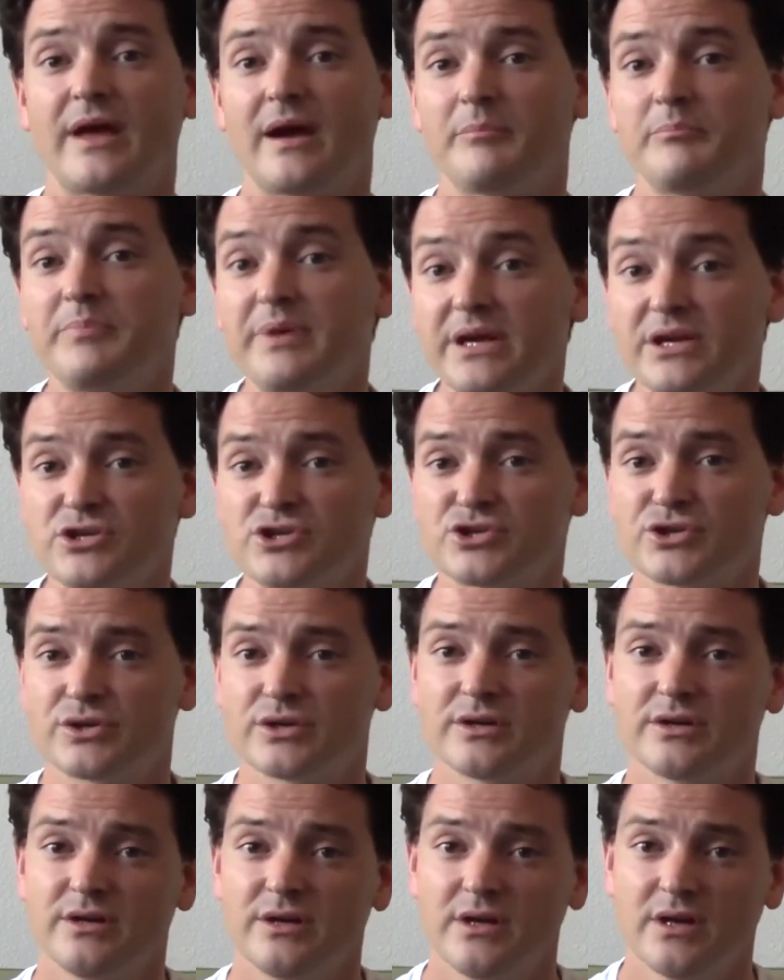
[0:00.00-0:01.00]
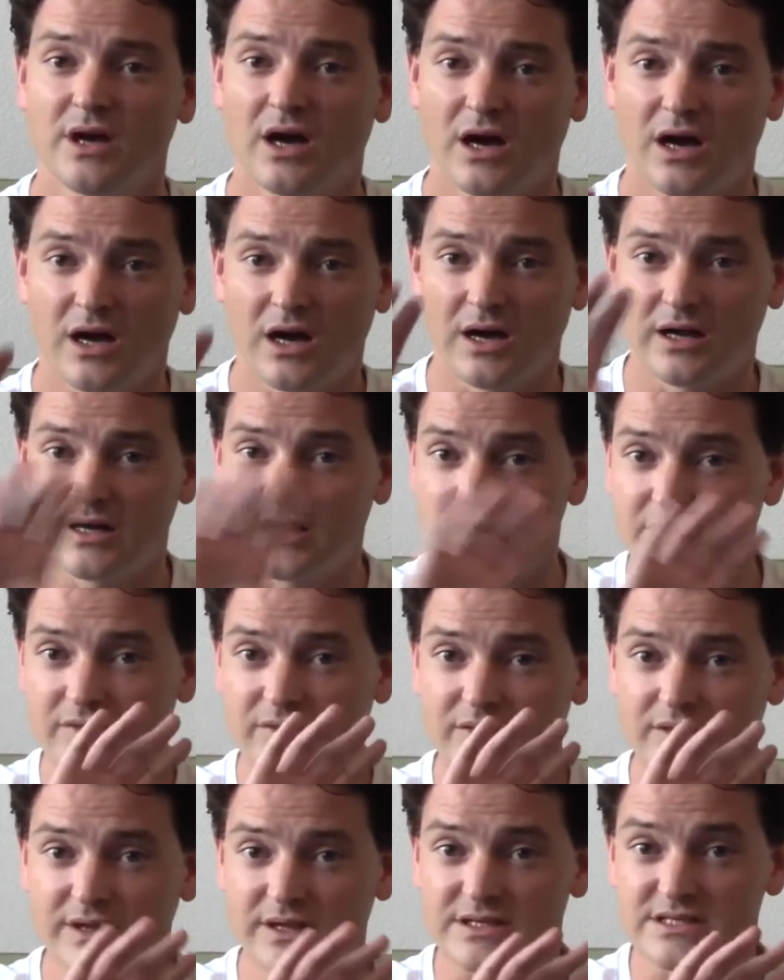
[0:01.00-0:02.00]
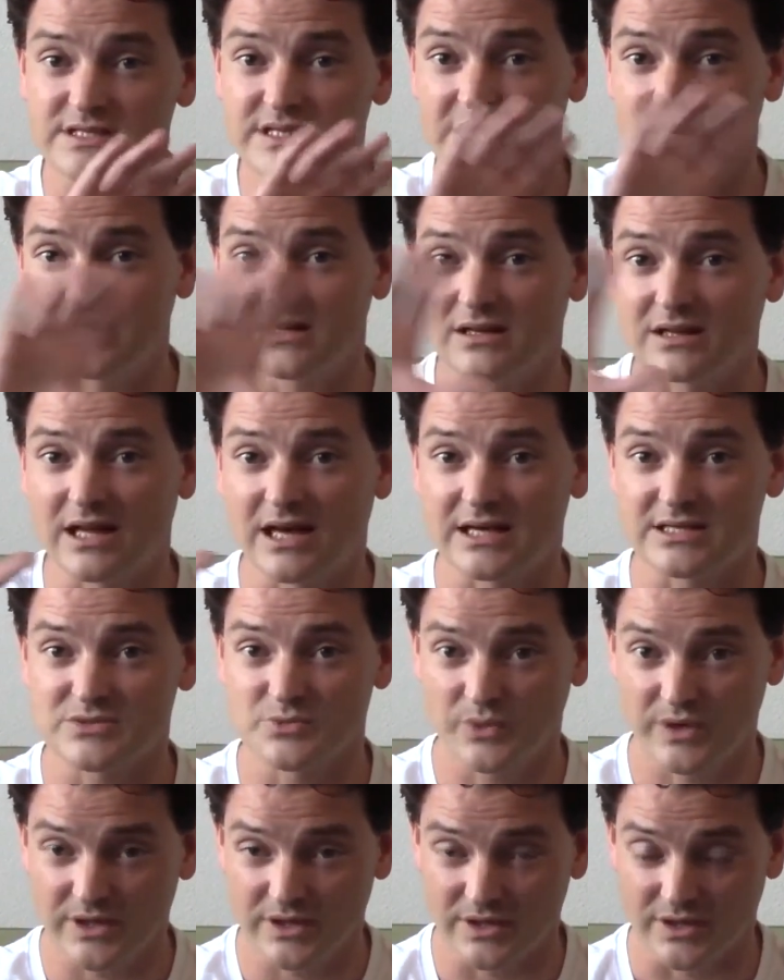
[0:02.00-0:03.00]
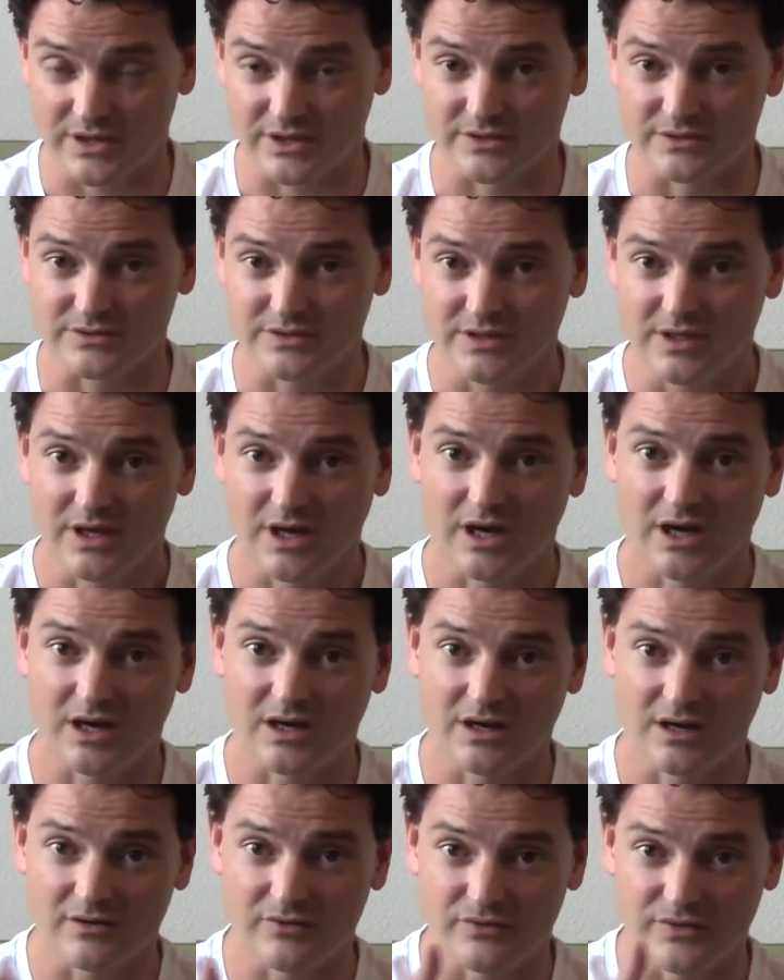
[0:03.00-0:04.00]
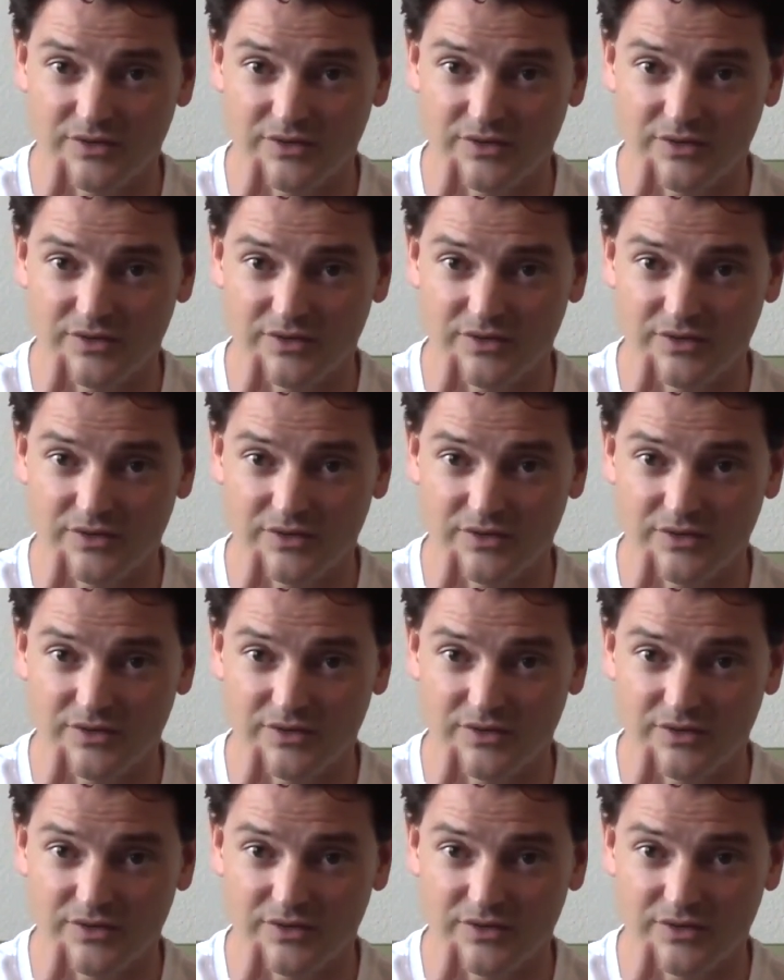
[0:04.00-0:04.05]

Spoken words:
picture in the stained glass window of